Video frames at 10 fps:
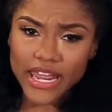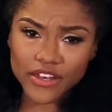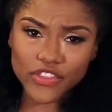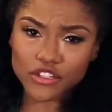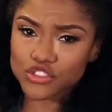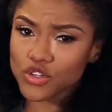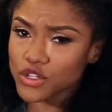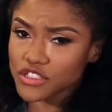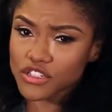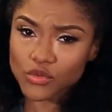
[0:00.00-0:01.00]
if there's
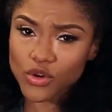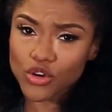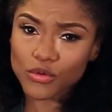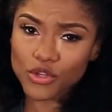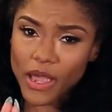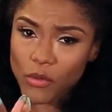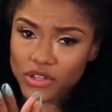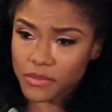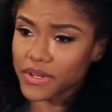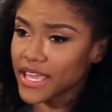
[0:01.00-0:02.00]
children in the room, you might want
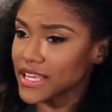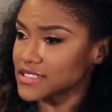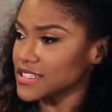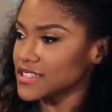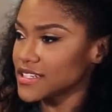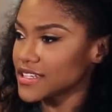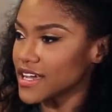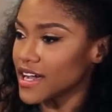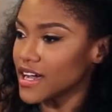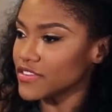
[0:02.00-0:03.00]
them to exit.
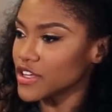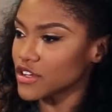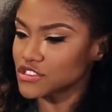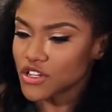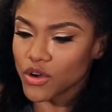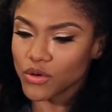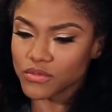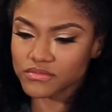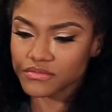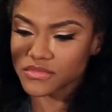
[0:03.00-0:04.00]
There was no
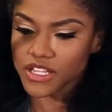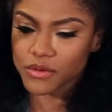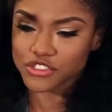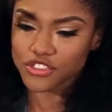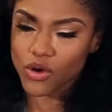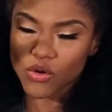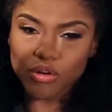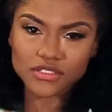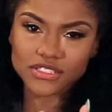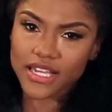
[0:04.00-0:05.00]

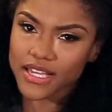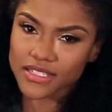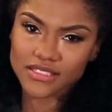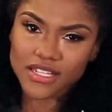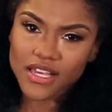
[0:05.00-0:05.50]
oral sex.